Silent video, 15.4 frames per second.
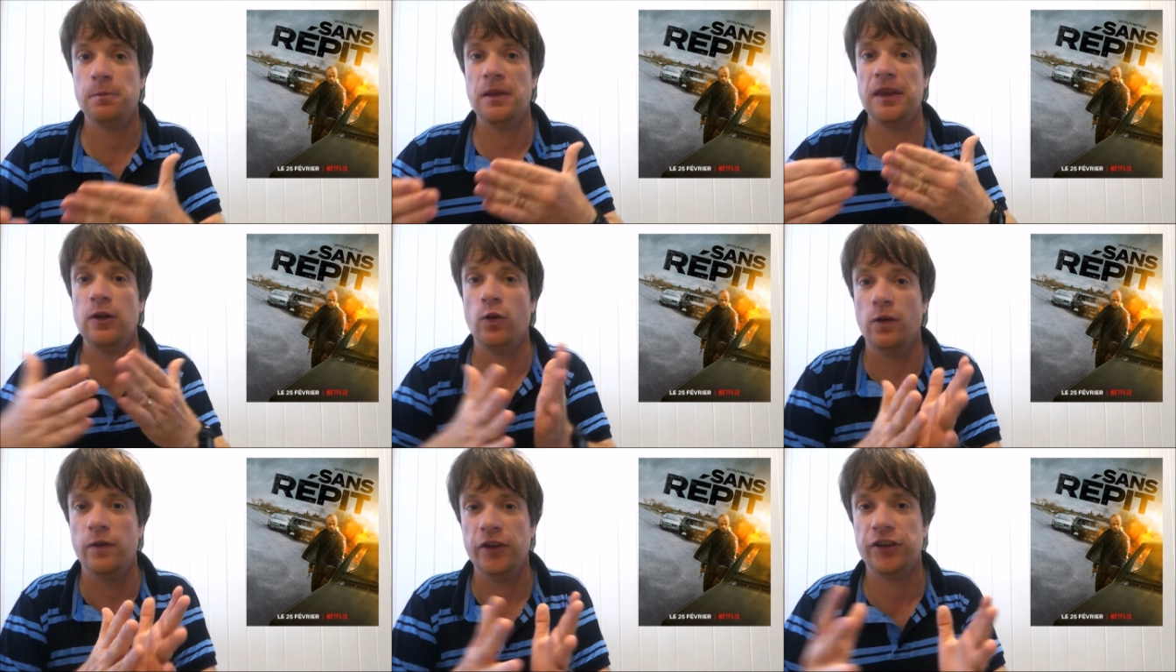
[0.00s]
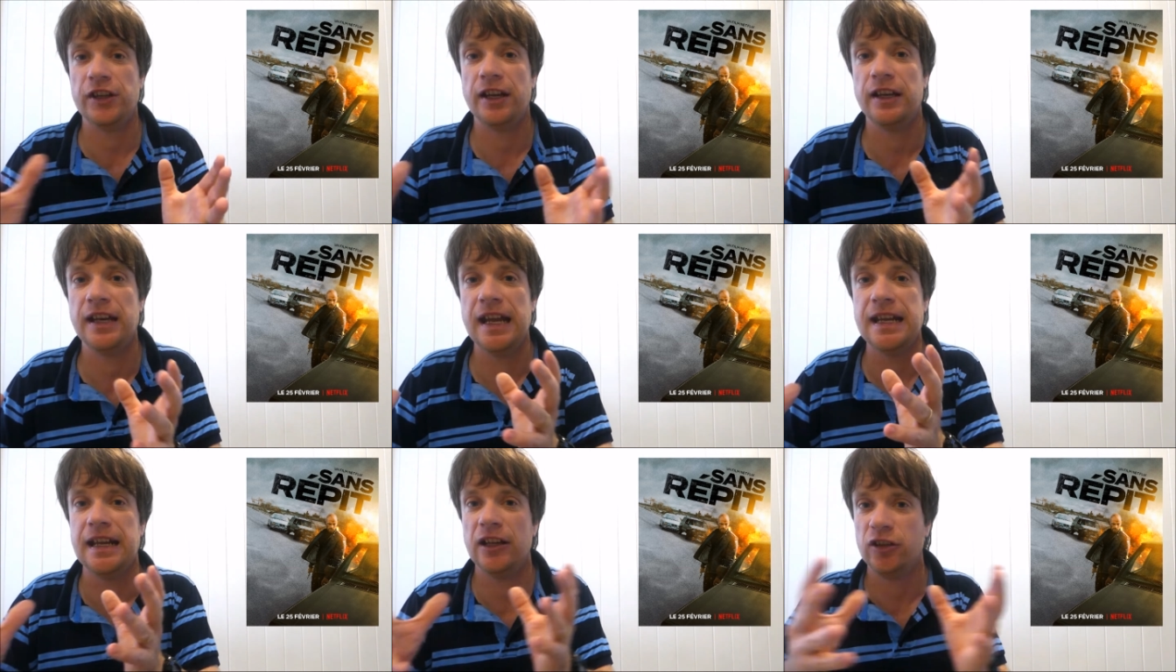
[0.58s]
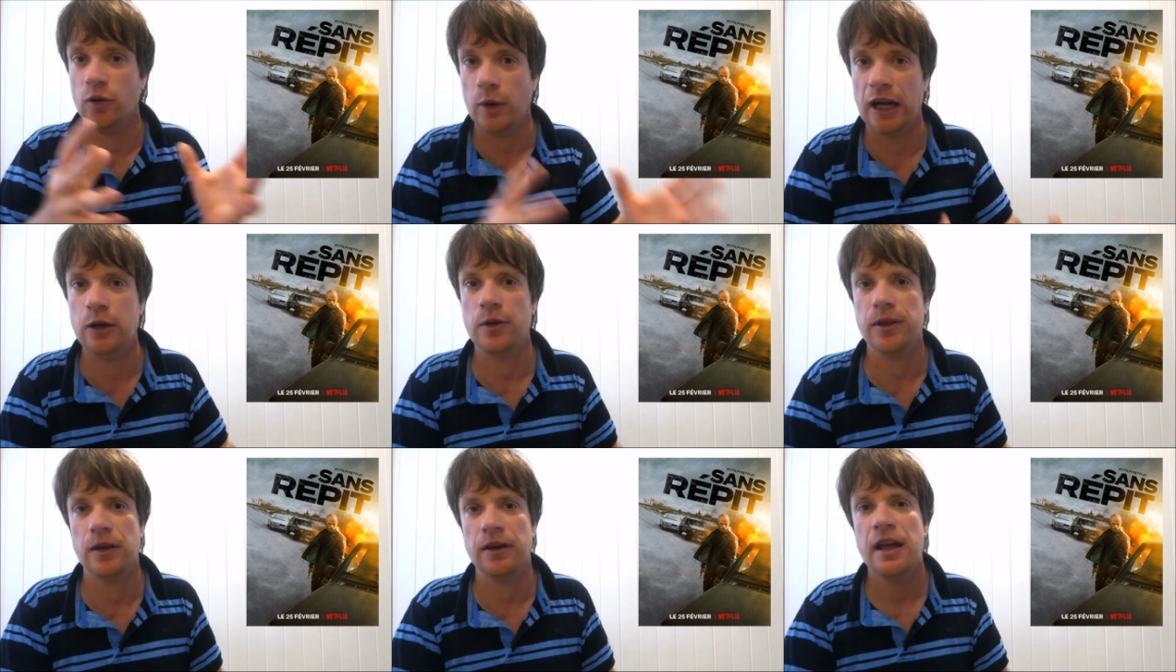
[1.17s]
but then all of a sudden he gets away
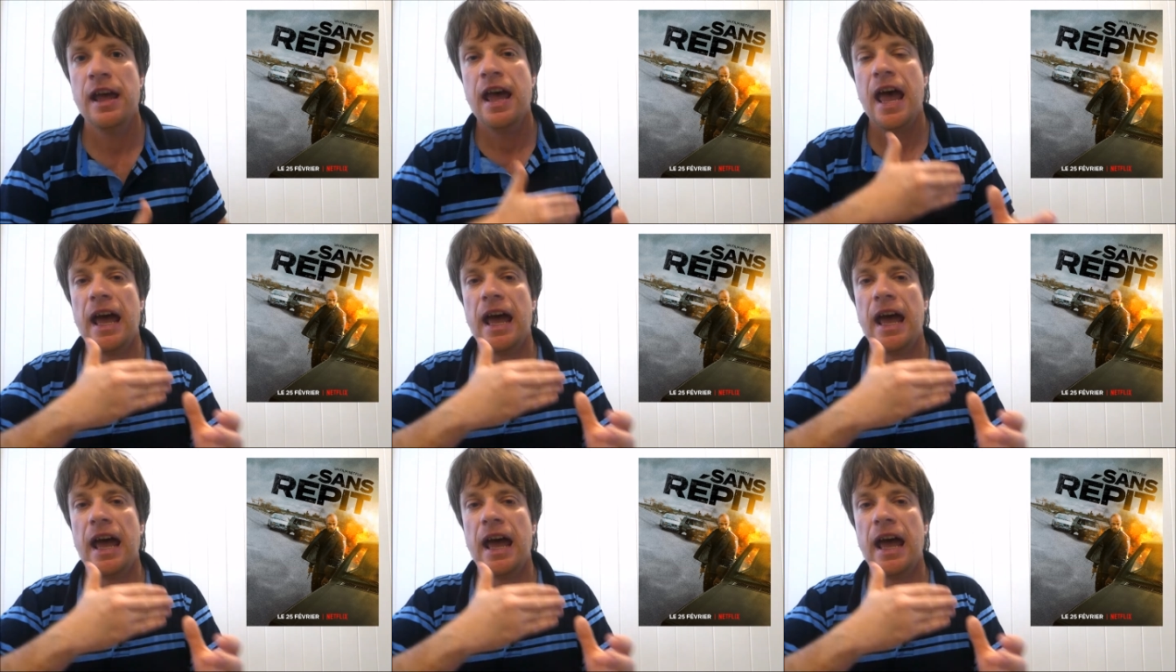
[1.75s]
with it,